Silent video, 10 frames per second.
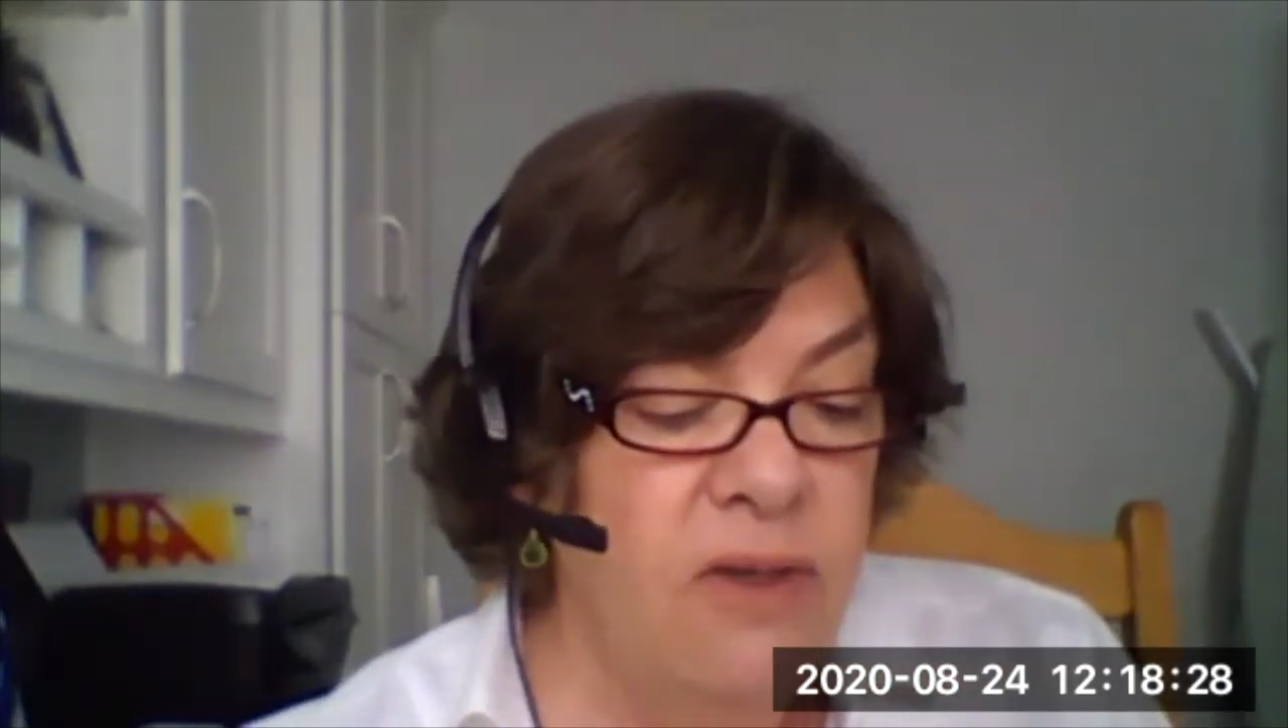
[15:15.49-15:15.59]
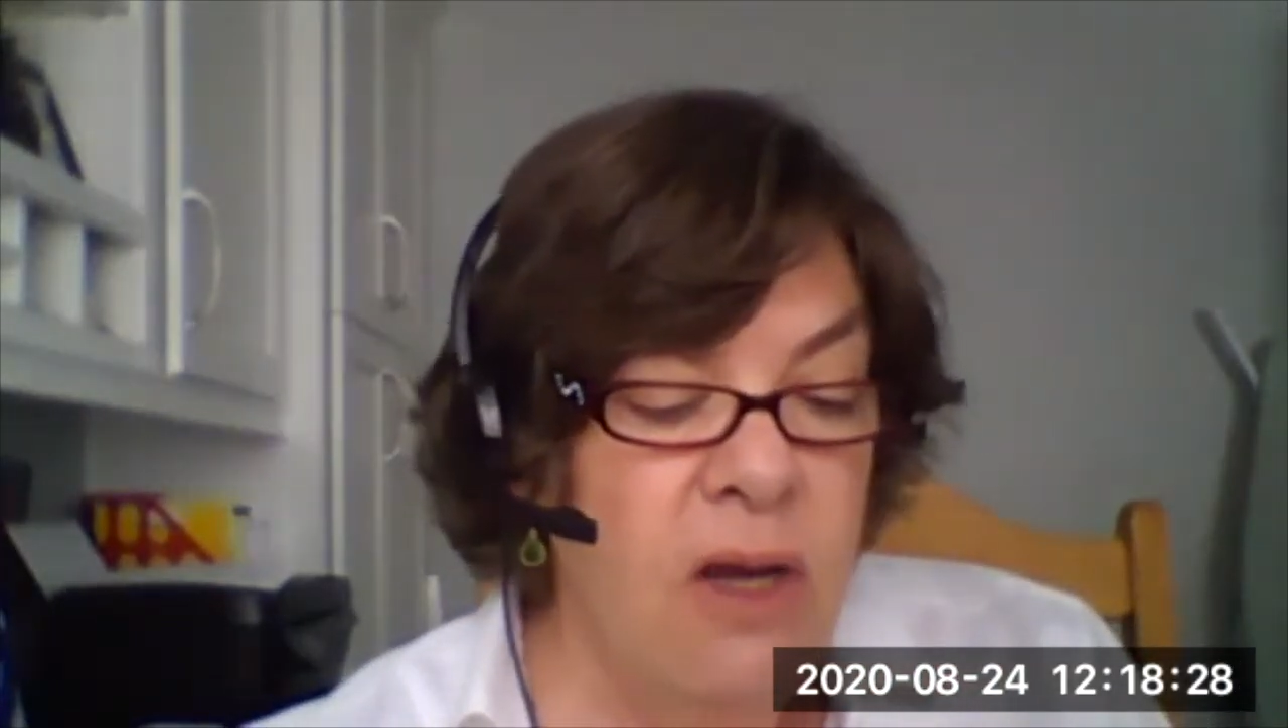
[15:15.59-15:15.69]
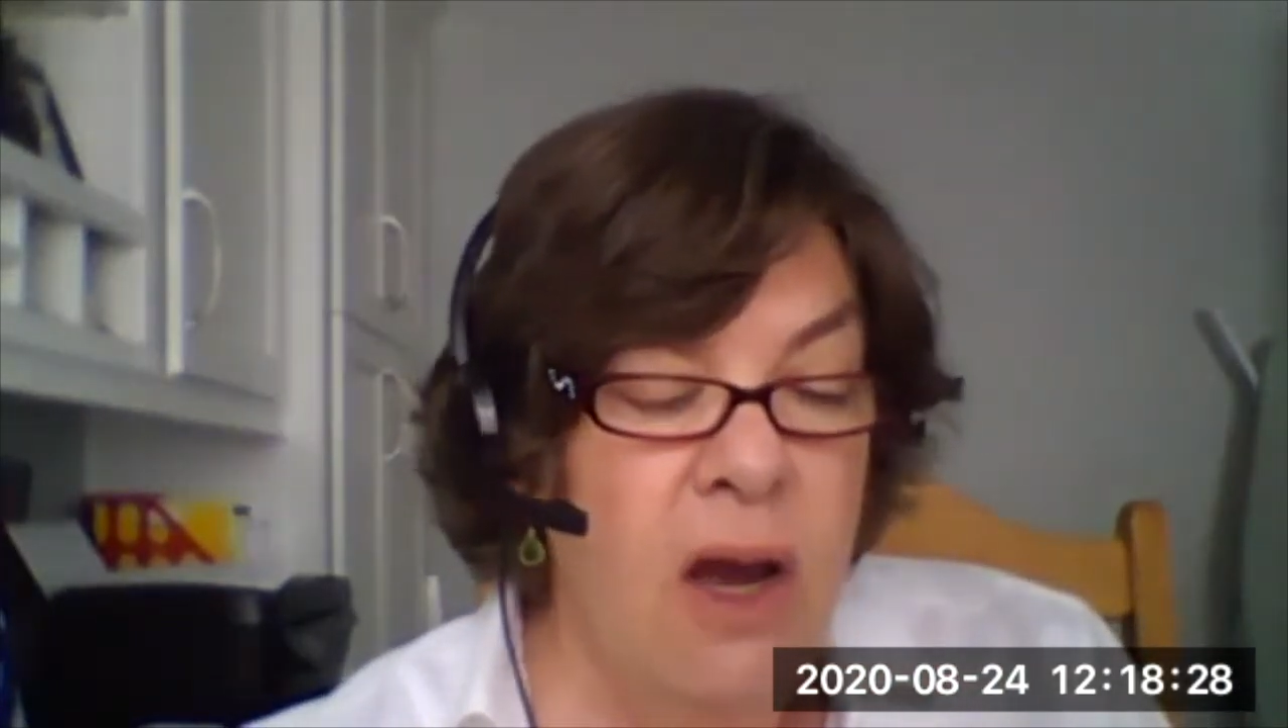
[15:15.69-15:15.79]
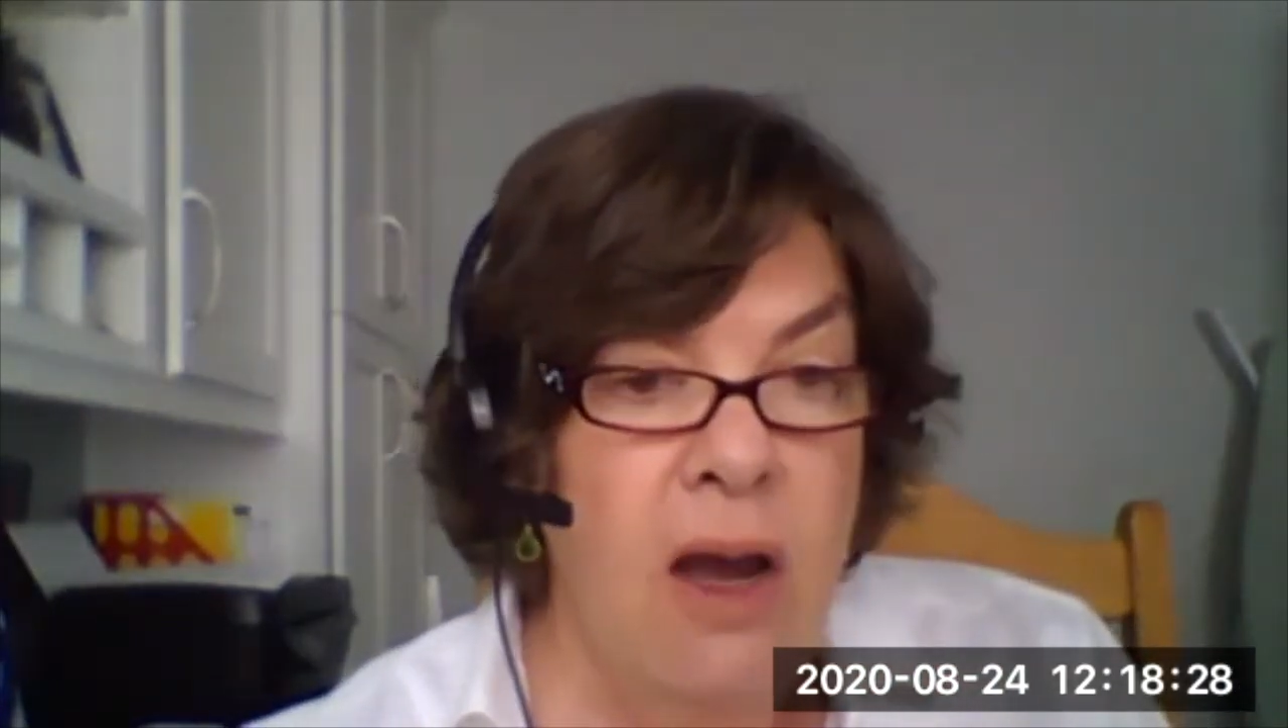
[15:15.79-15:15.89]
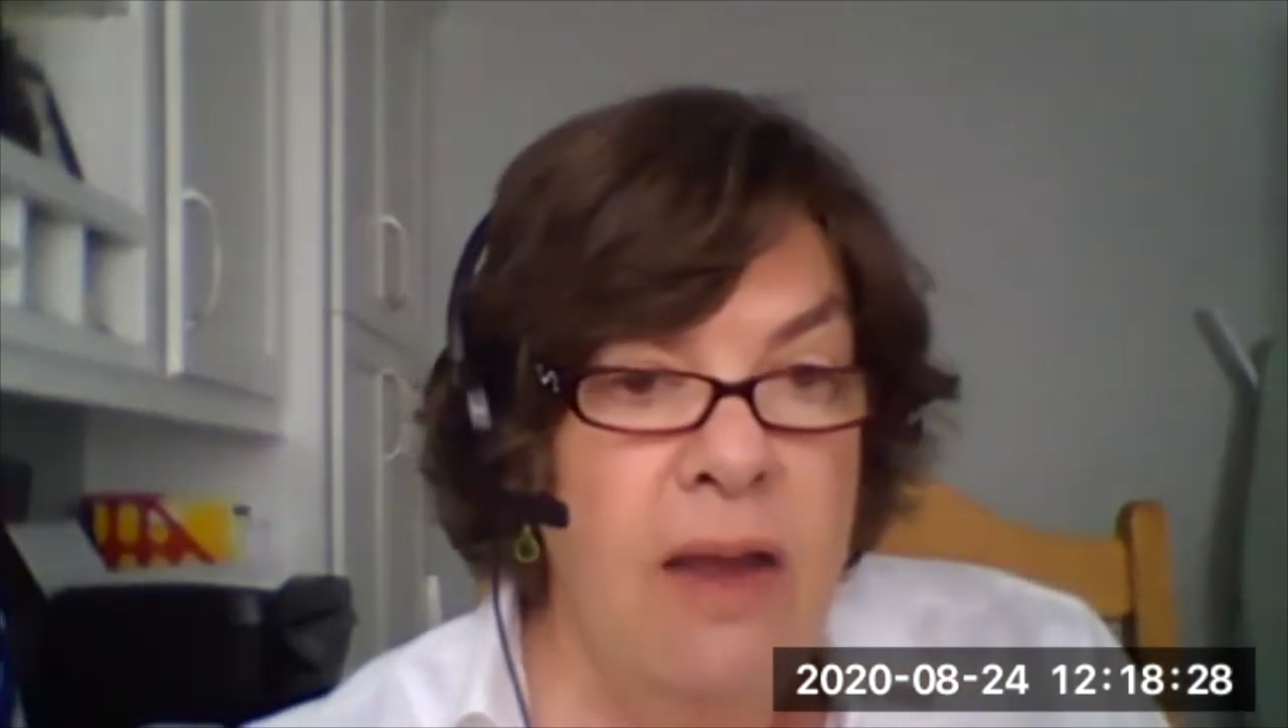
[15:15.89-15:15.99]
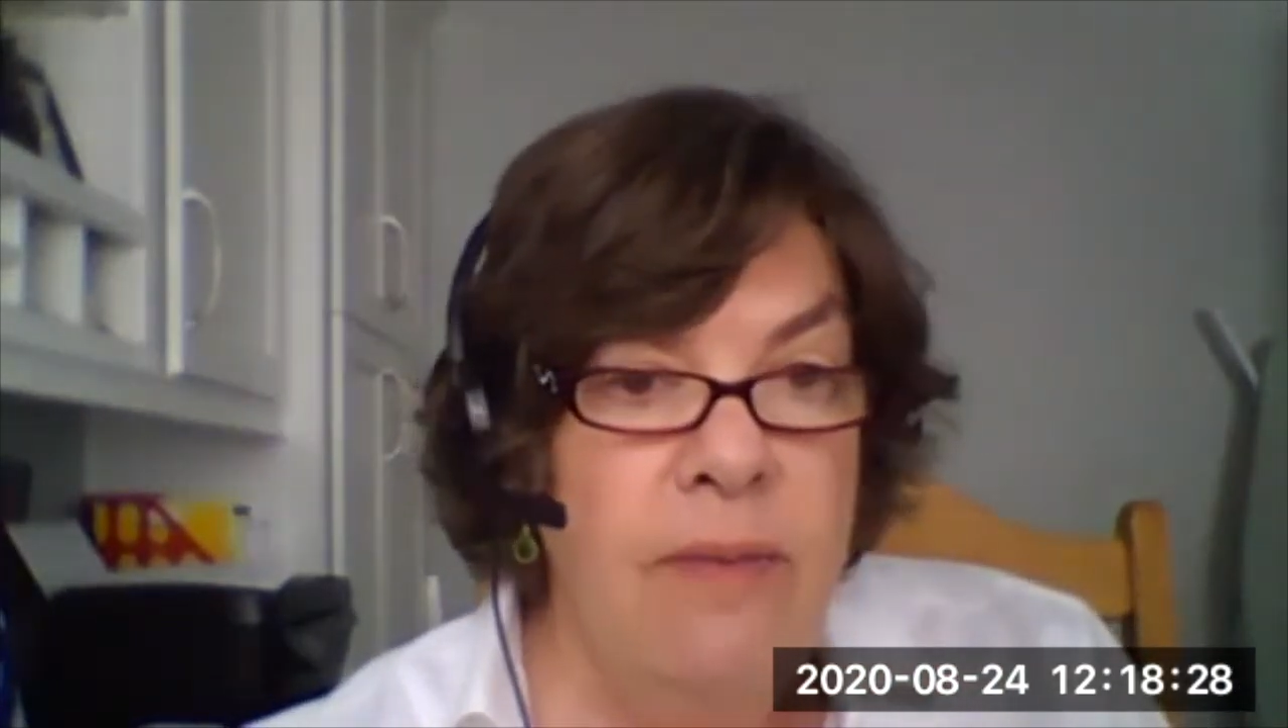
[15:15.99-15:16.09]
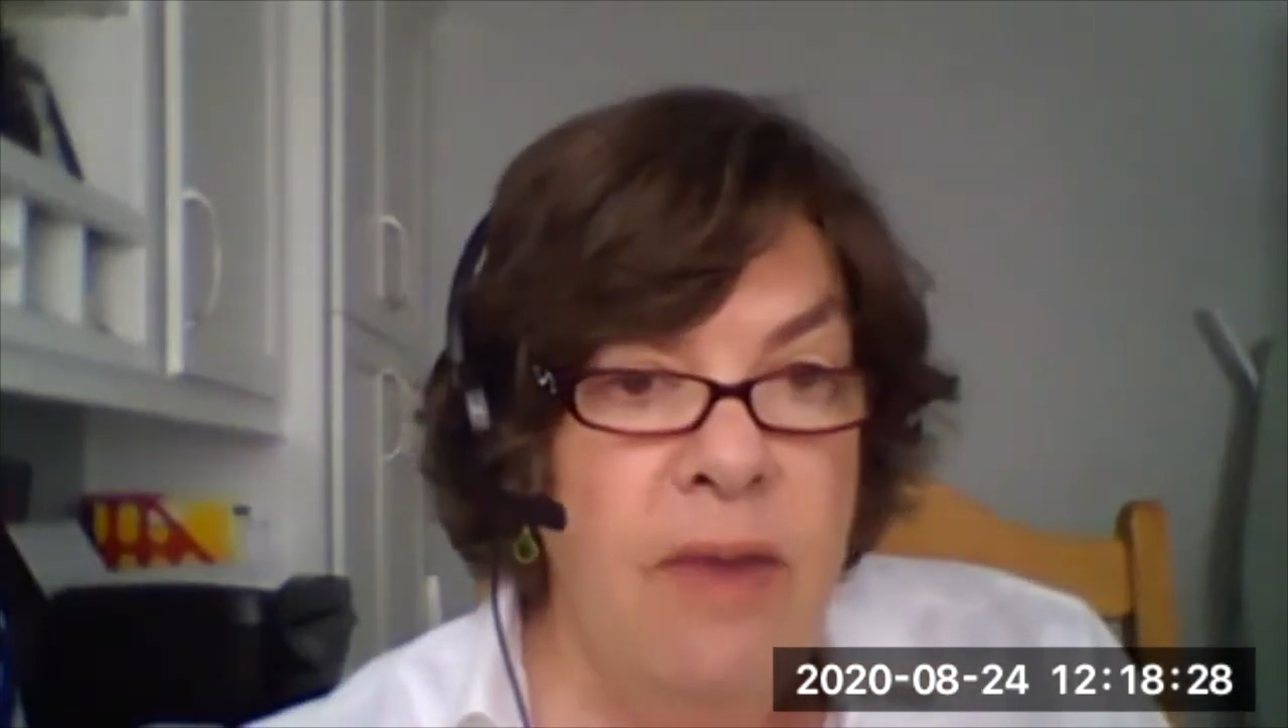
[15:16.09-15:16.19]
time